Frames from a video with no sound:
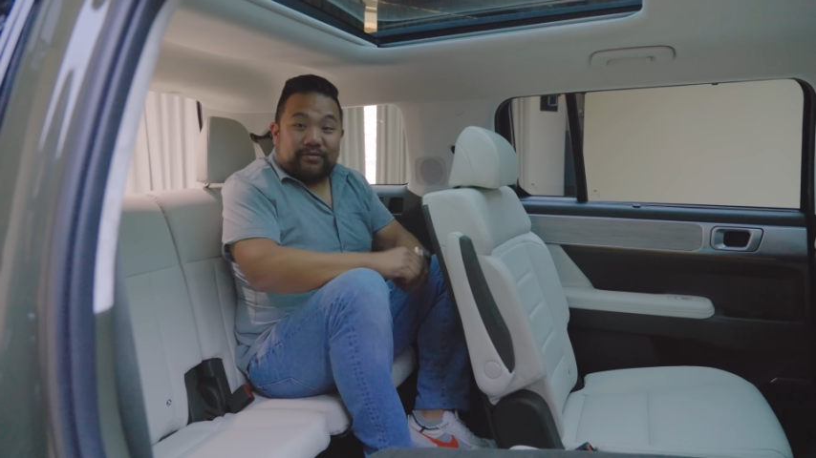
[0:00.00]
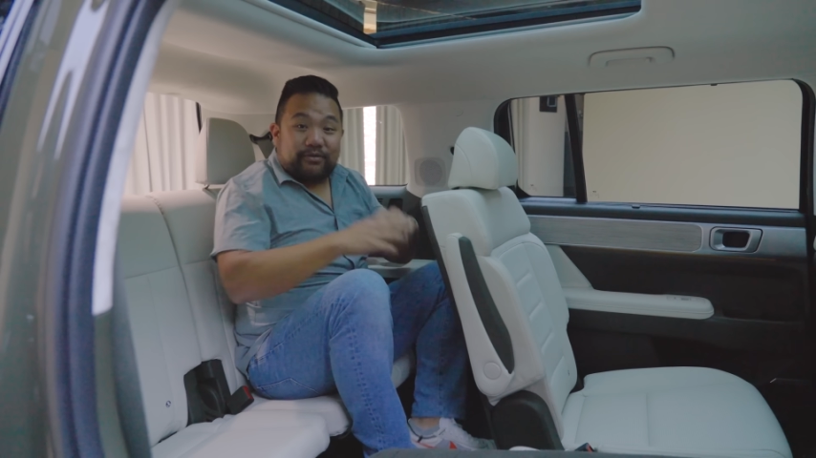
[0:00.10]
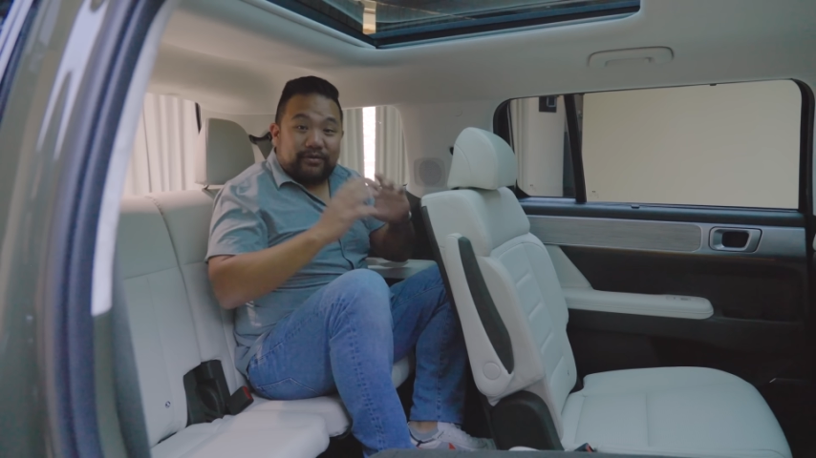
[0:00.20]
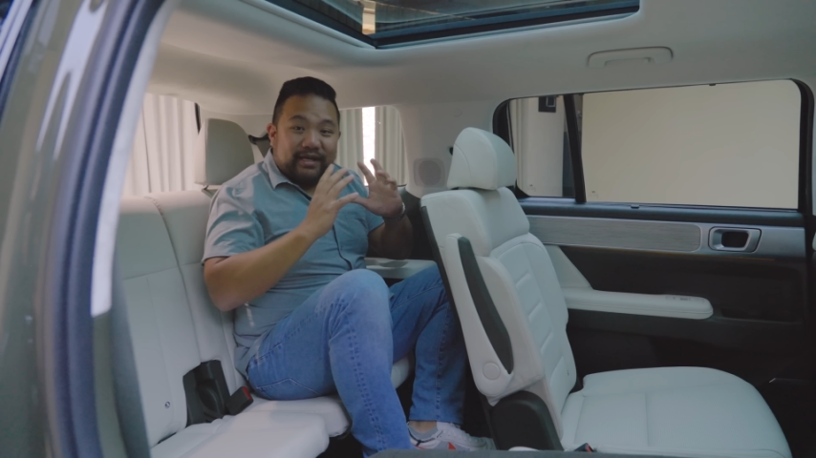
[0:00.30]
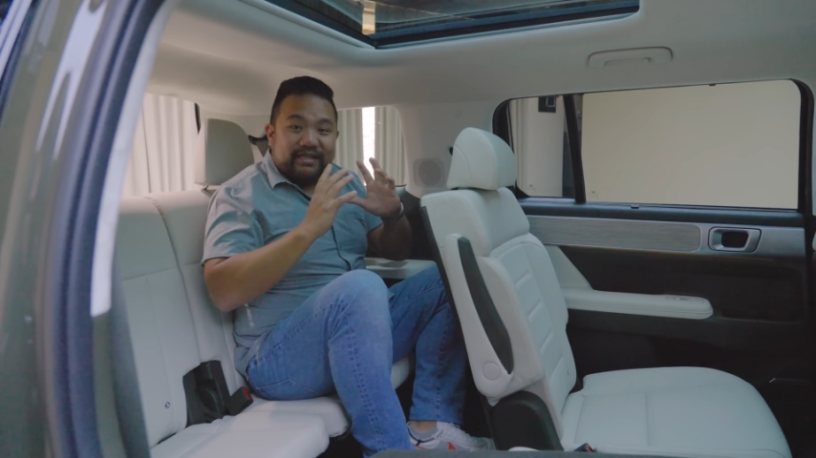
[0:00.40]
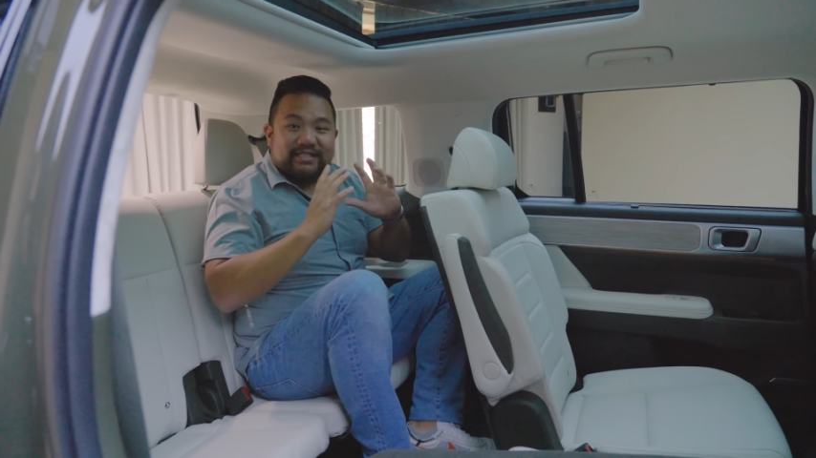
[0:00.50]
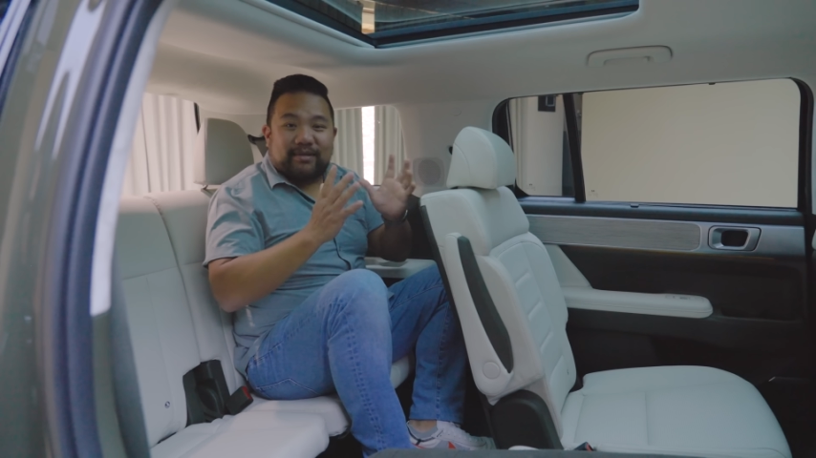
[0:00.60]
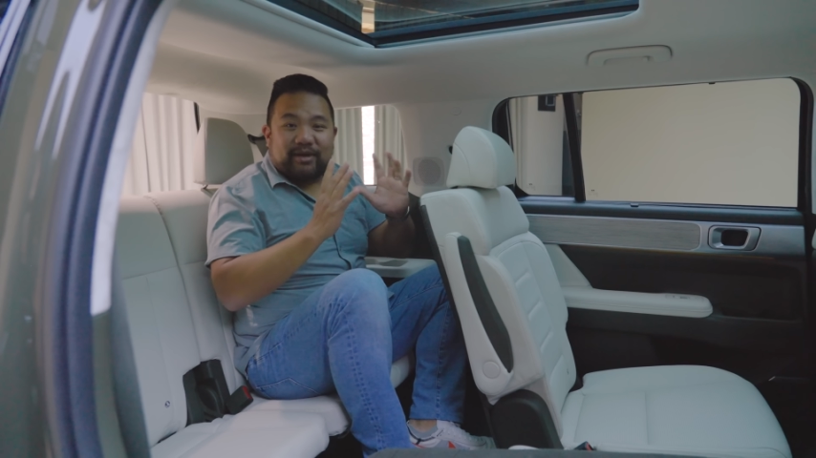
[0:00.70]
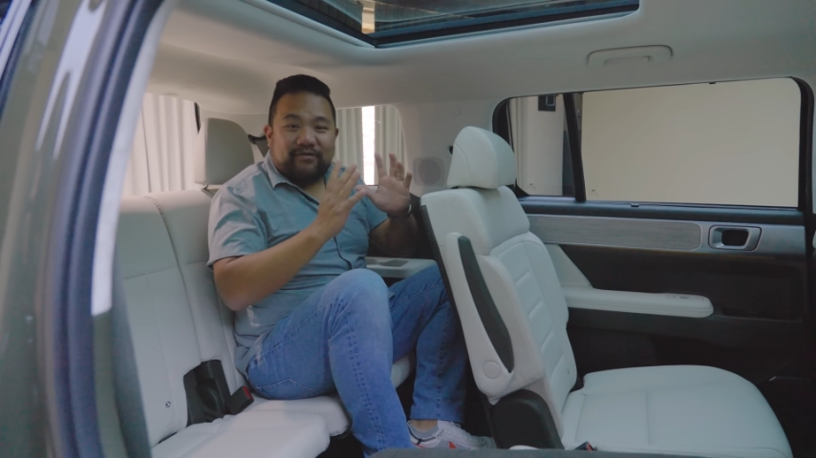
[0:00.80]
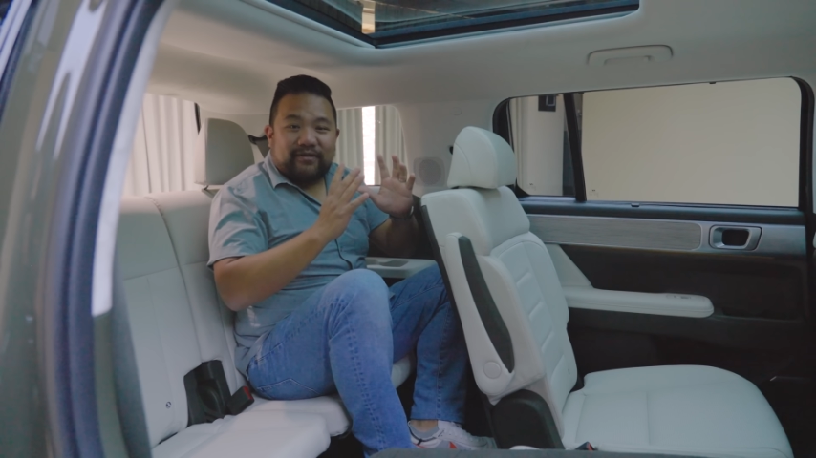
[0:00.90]
through the
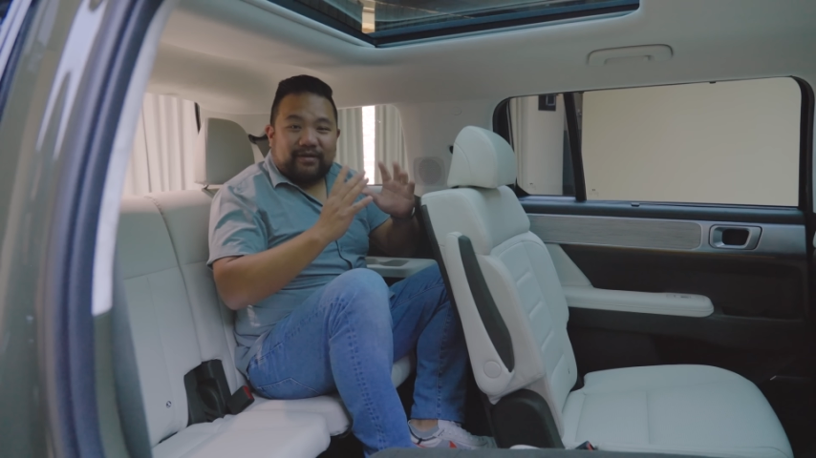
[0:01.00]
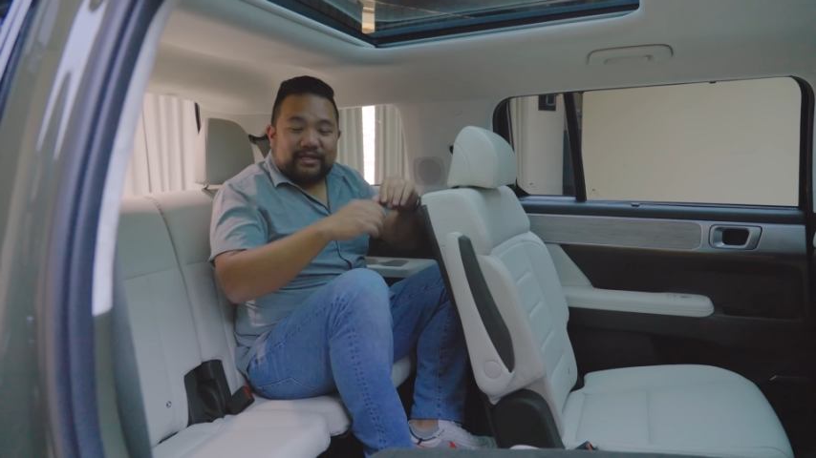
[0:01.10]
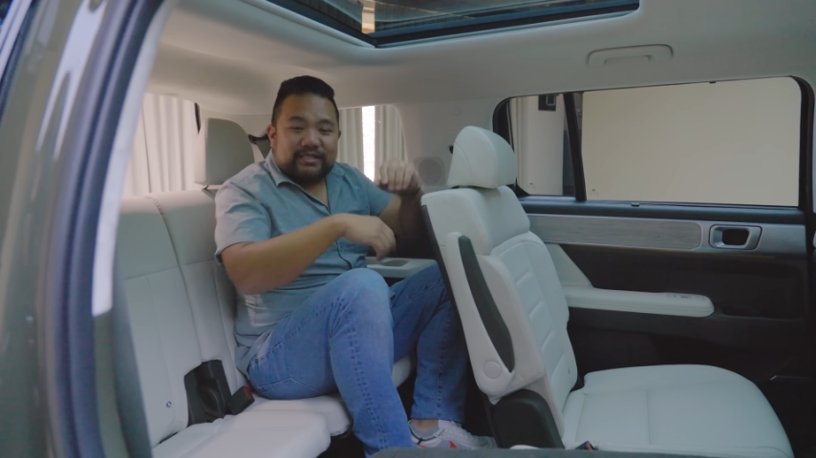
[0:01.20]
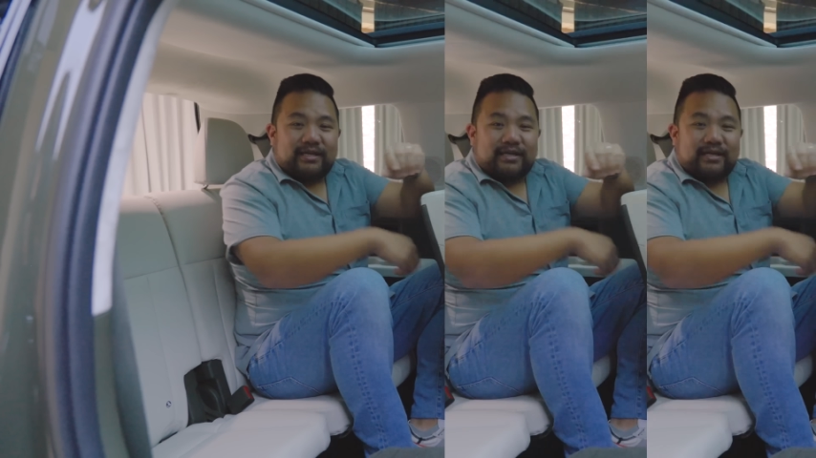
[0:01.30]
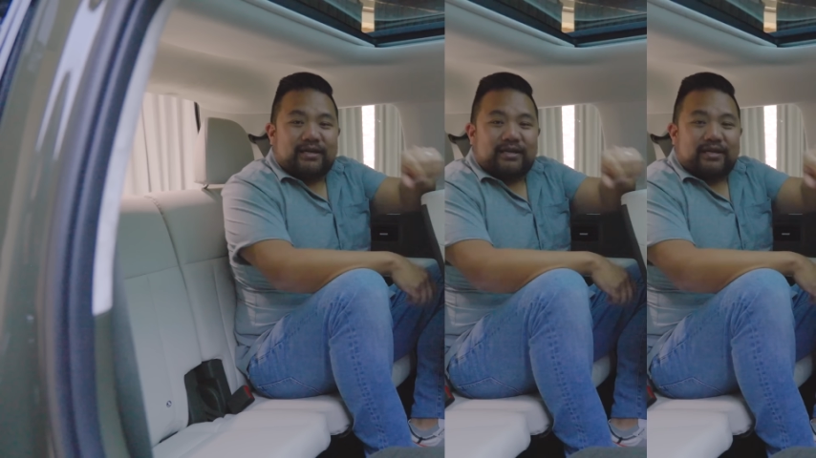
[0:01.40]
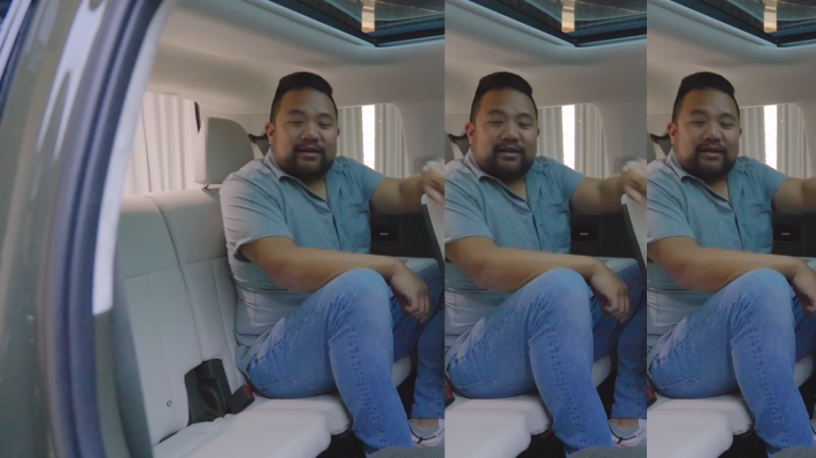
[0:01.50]
semi-famous